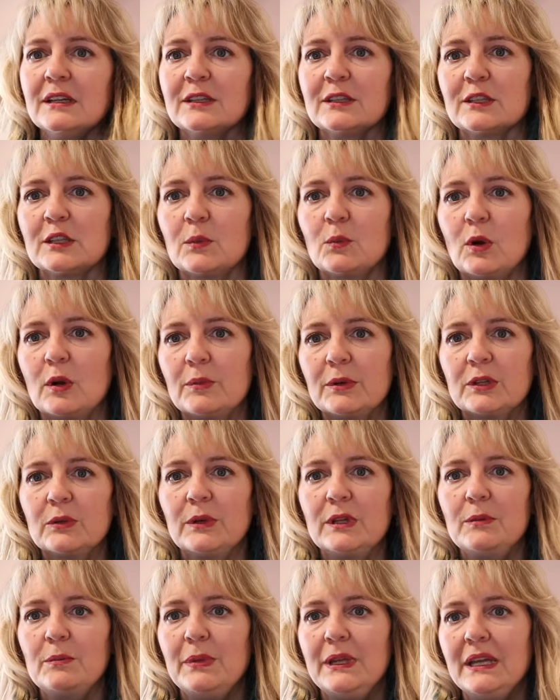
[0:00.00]
somewhere
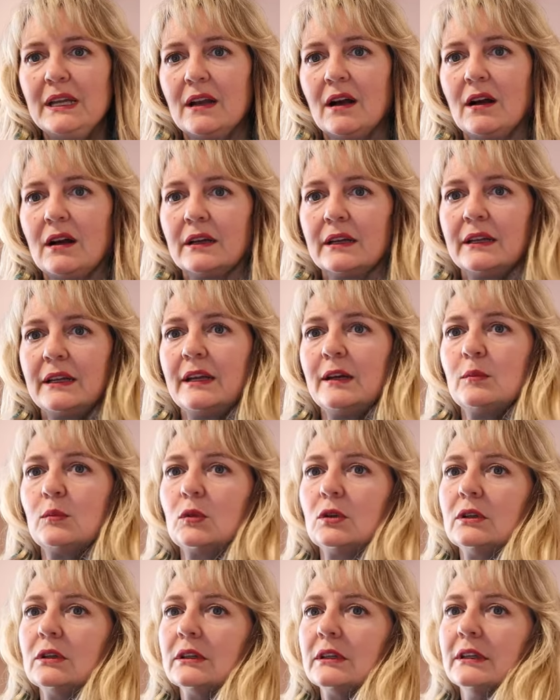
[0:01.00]
between peacock and
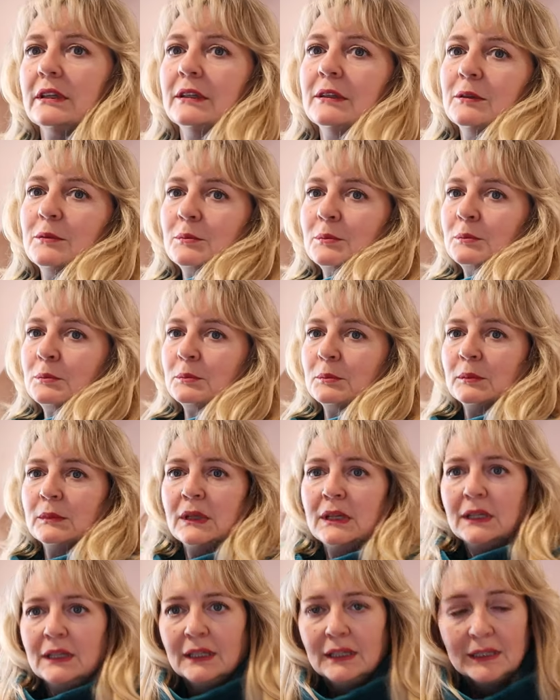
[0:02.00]
emerald,
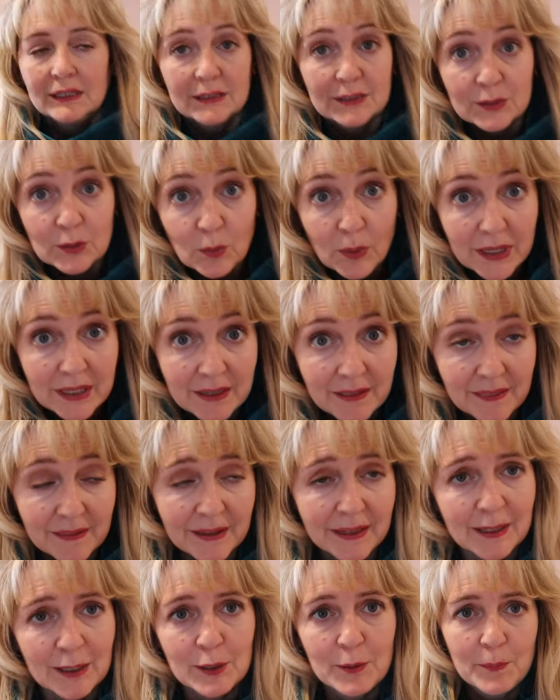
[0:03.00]
it's quite a
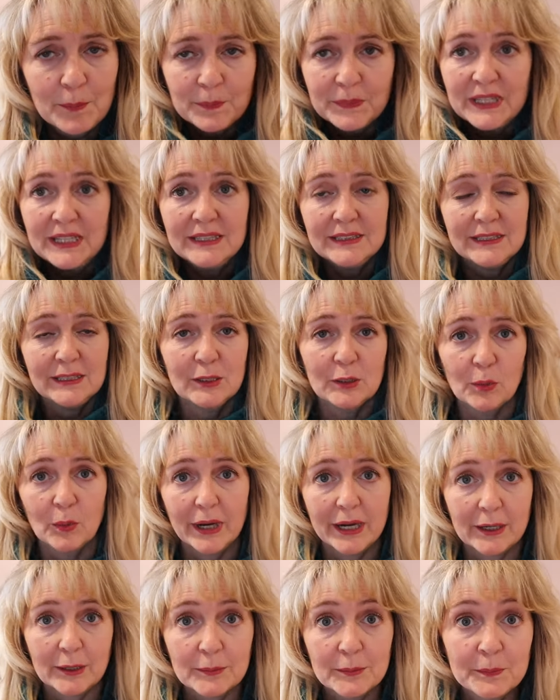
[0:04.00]
thing, easy to
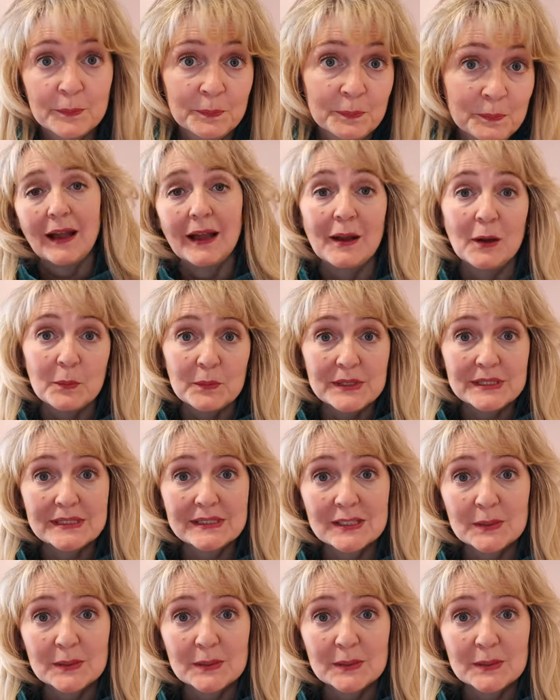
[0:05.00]
wear. I hope this